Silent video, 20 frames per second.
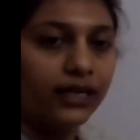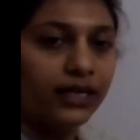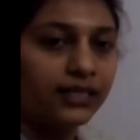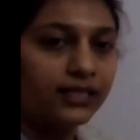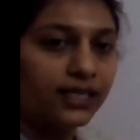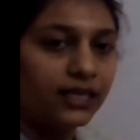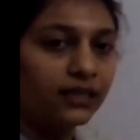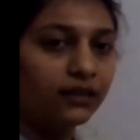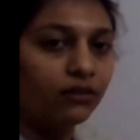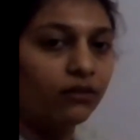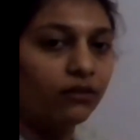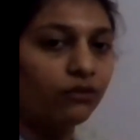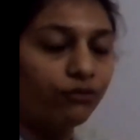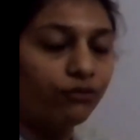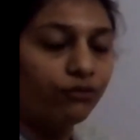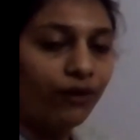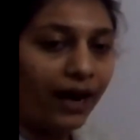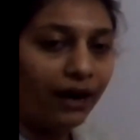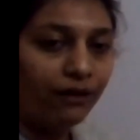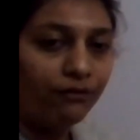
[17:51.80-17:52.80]
is
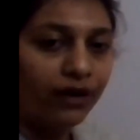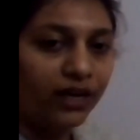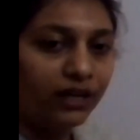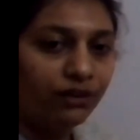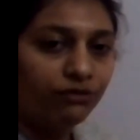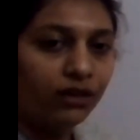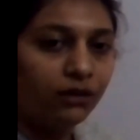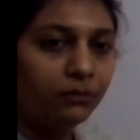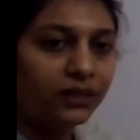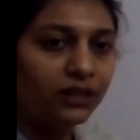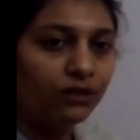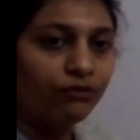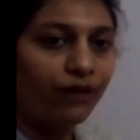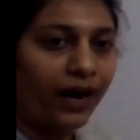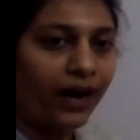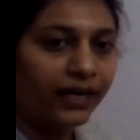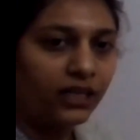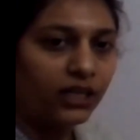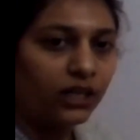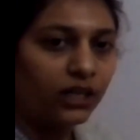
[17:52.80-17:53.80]
it 1 will be the
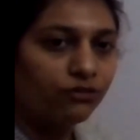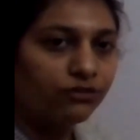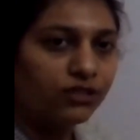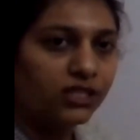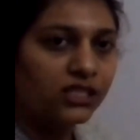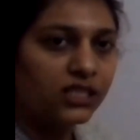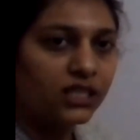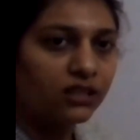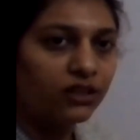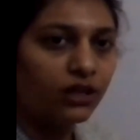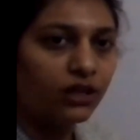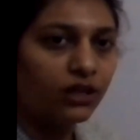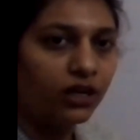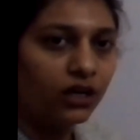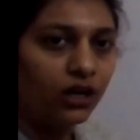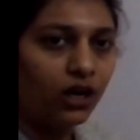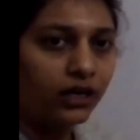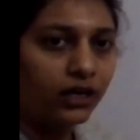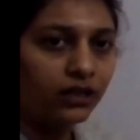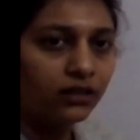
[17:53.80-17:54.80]
factor of 63
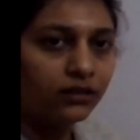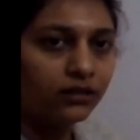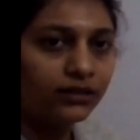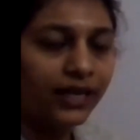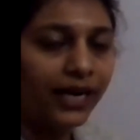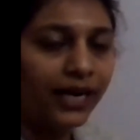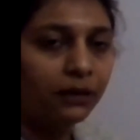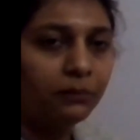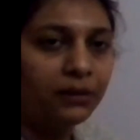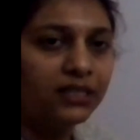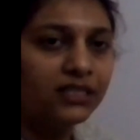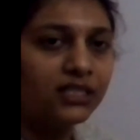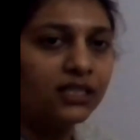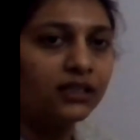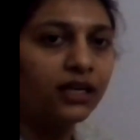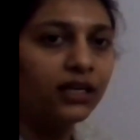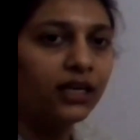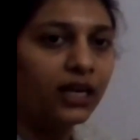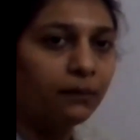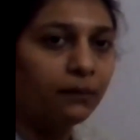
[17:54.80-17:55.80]
or not? That means
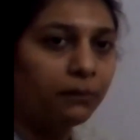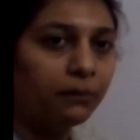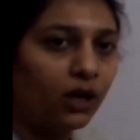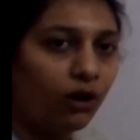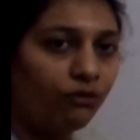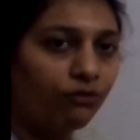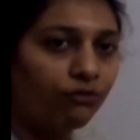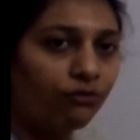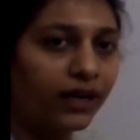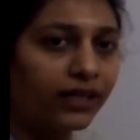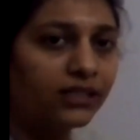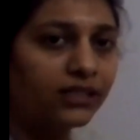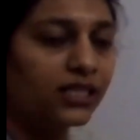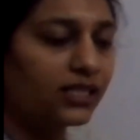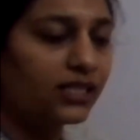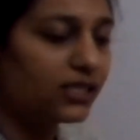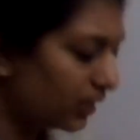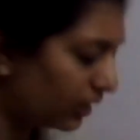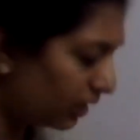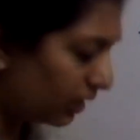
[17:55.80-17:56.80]
in the table of
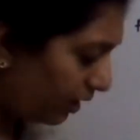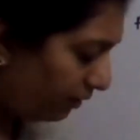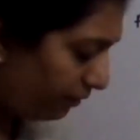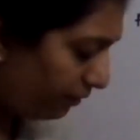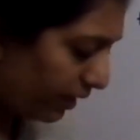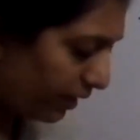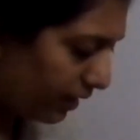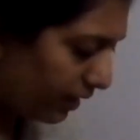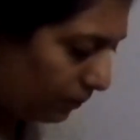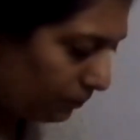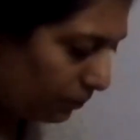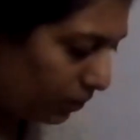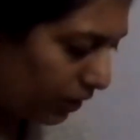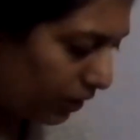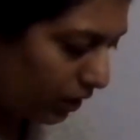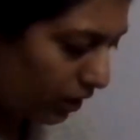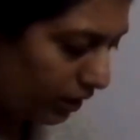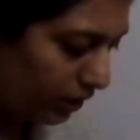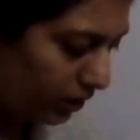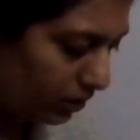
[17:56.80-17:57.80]
163 will come
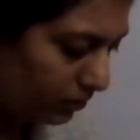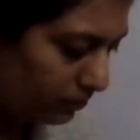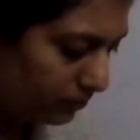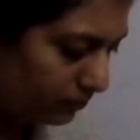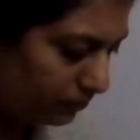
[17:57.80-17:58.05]
or not?